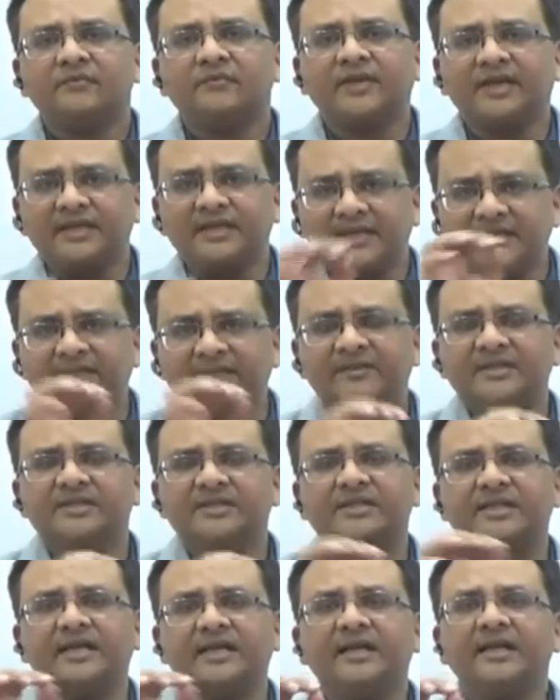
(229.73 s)
We can even
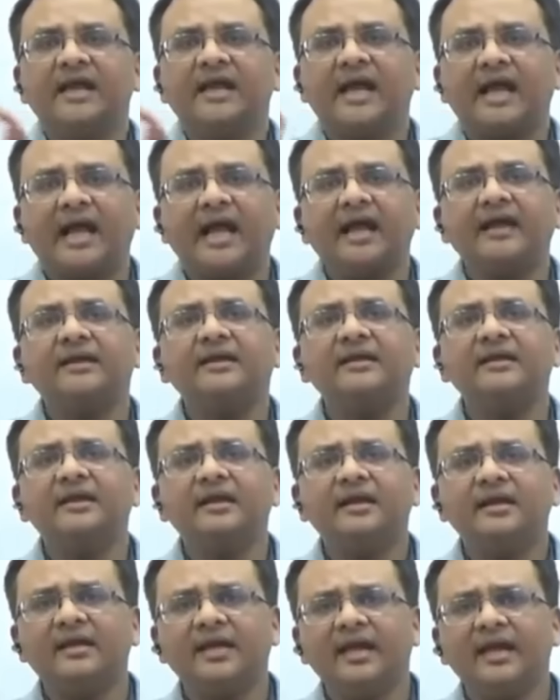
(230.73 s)
say Angle
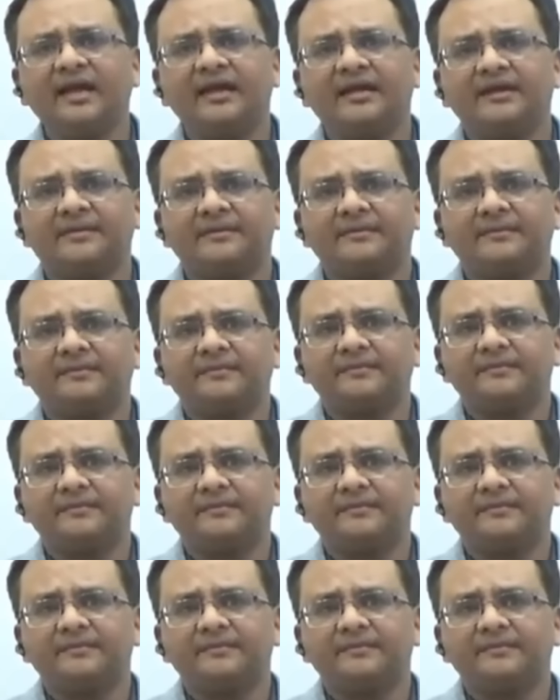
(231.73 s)
land,